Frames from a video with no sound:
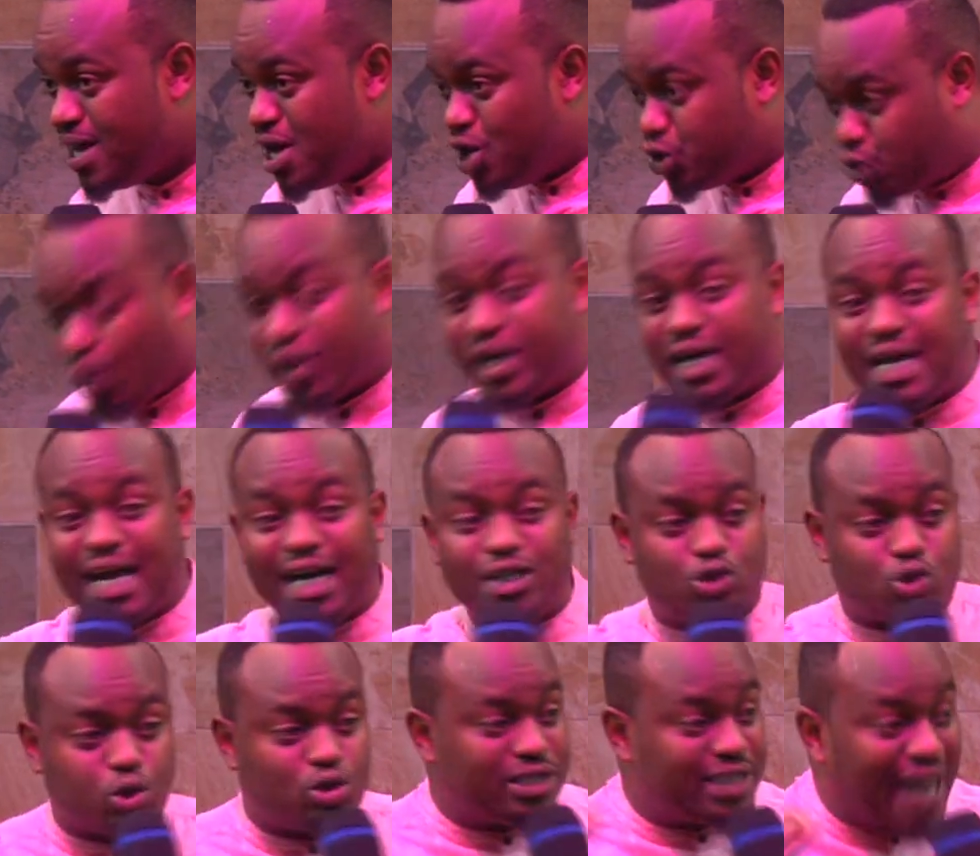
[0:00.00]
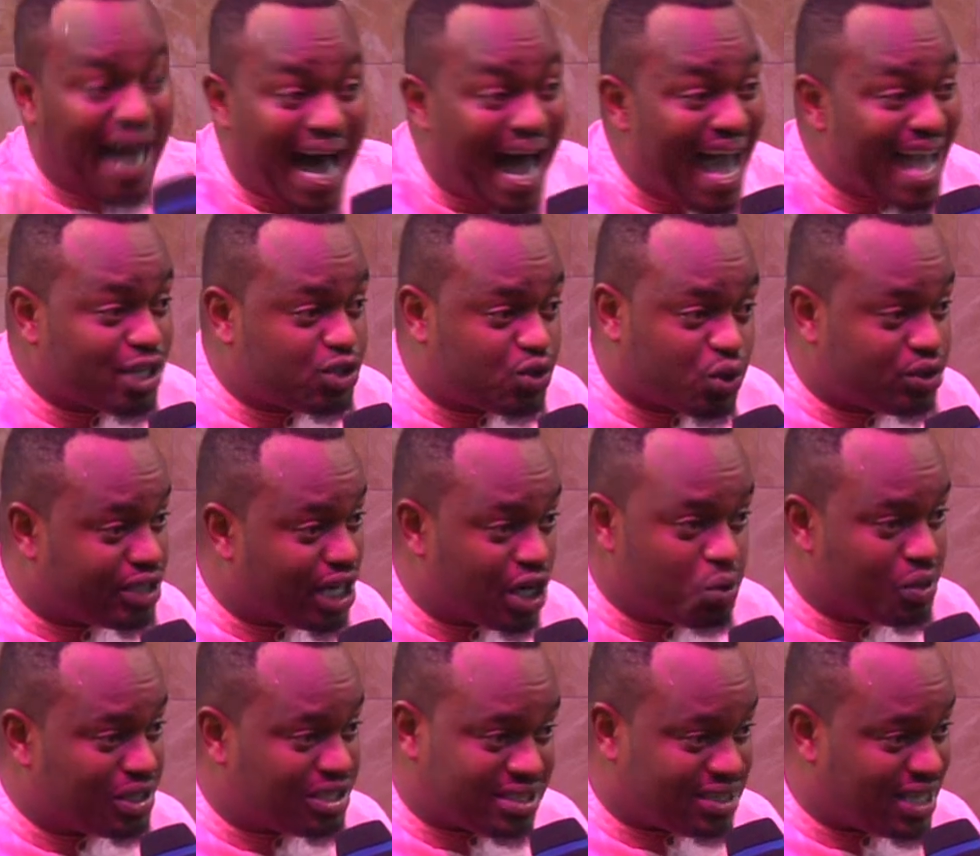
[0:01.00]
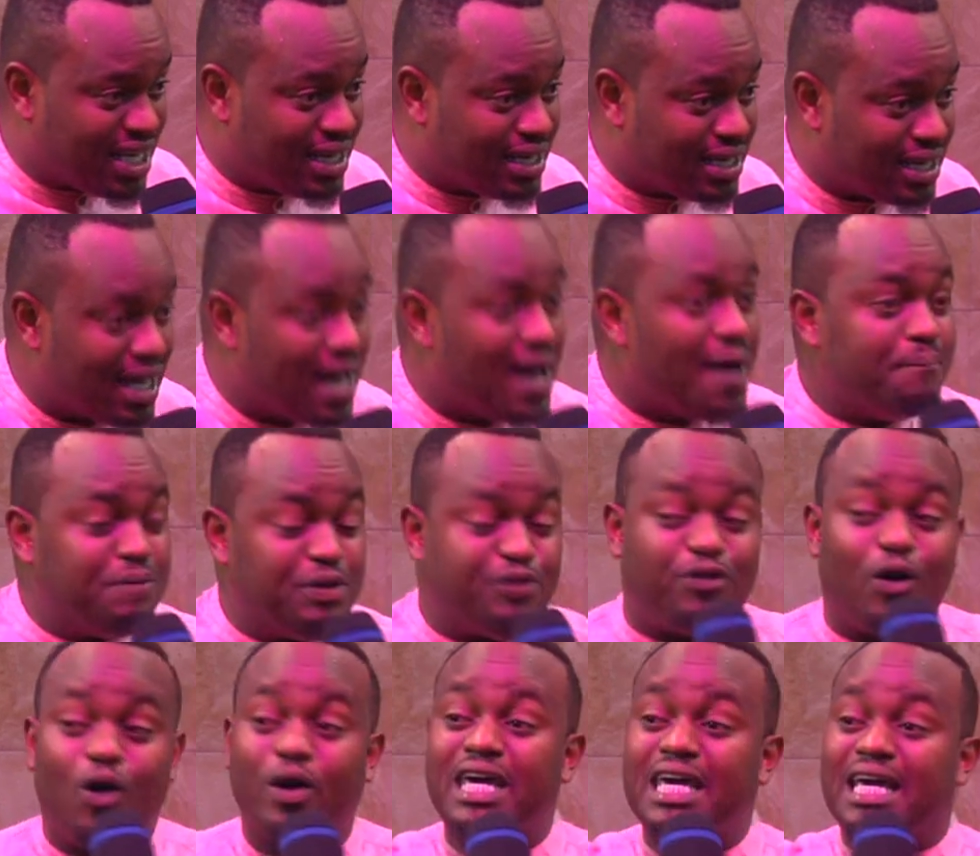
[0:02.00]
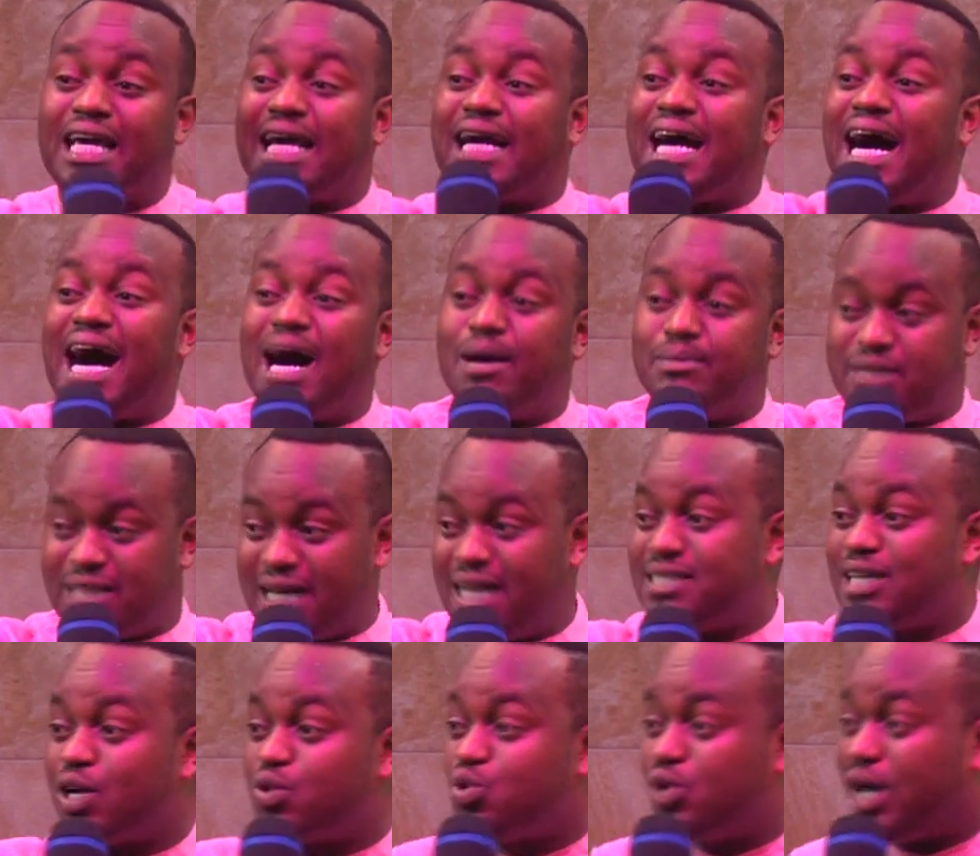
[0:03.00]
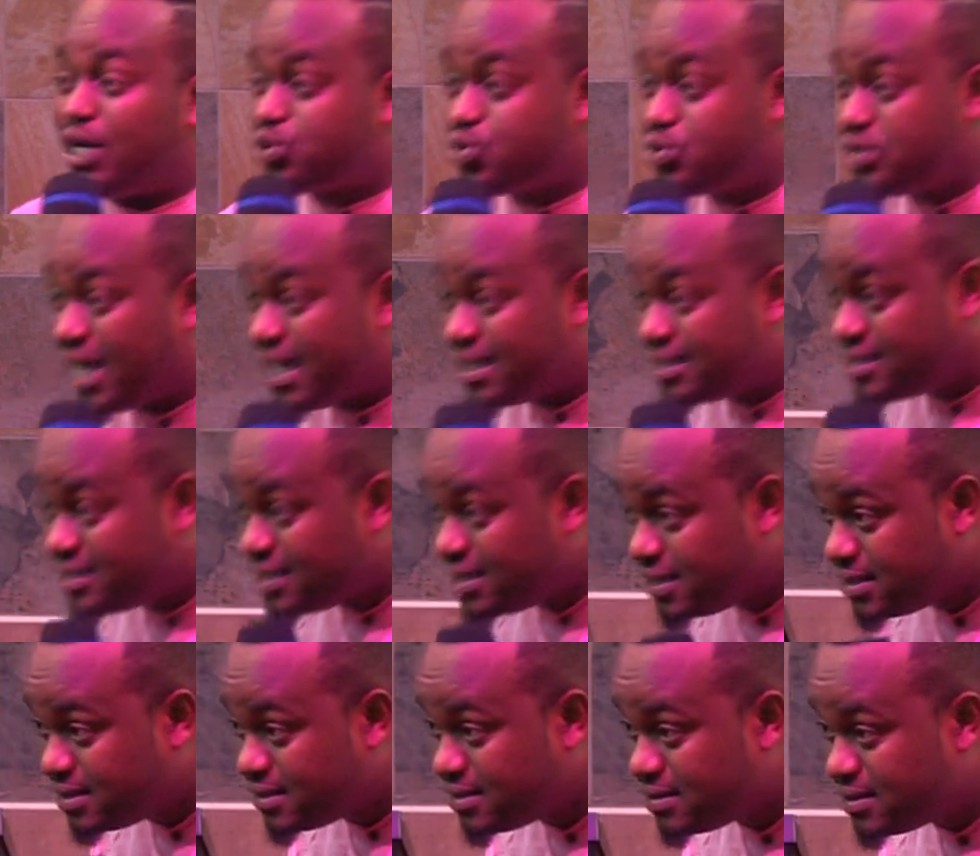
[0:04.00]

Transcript: So he had to die to deal with sin before he comes as a ruler to judge sin.